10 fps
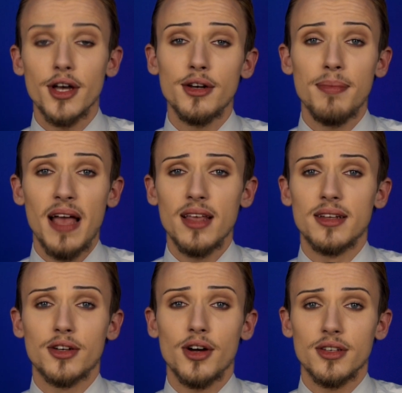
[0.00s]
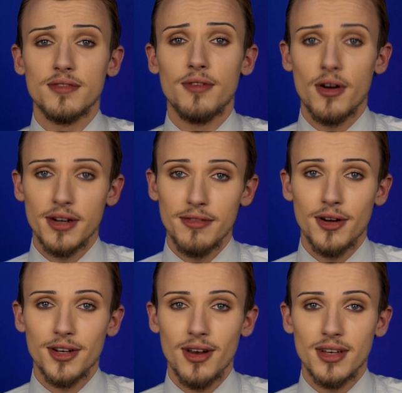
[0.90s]
So the palette costs
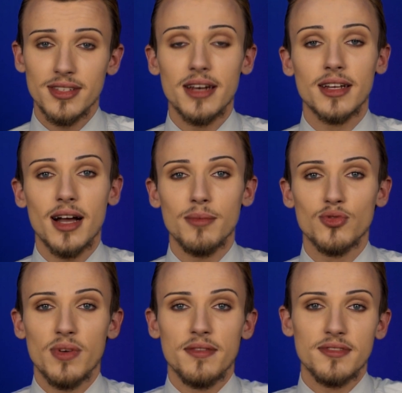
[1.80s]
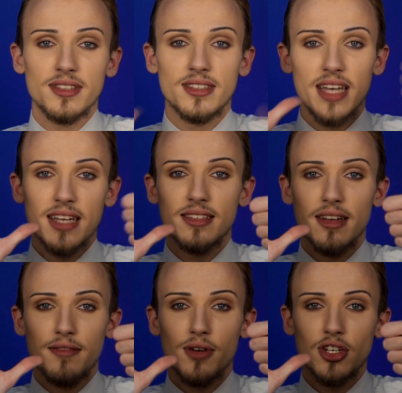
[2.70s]
$44 and it comes with 6
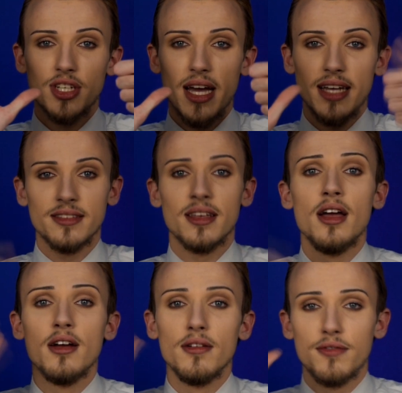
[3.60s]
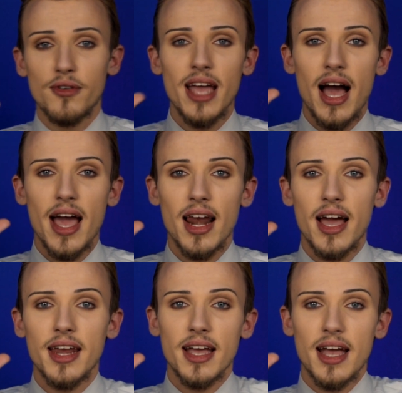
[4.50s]
different shades, 3
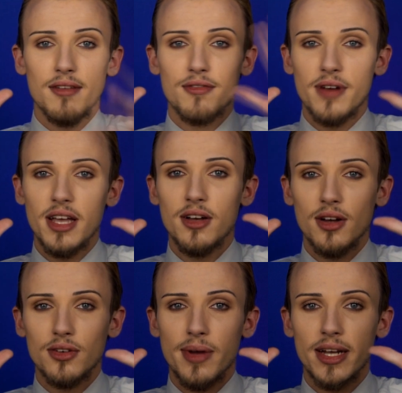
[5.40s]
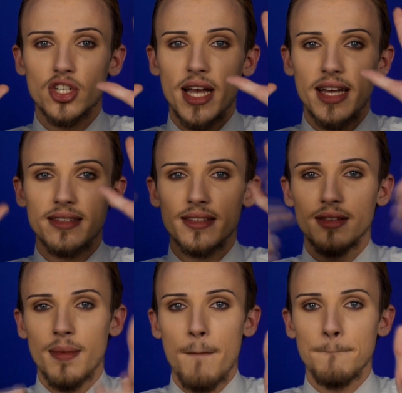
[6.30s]
highlighting and 3 contouring shades.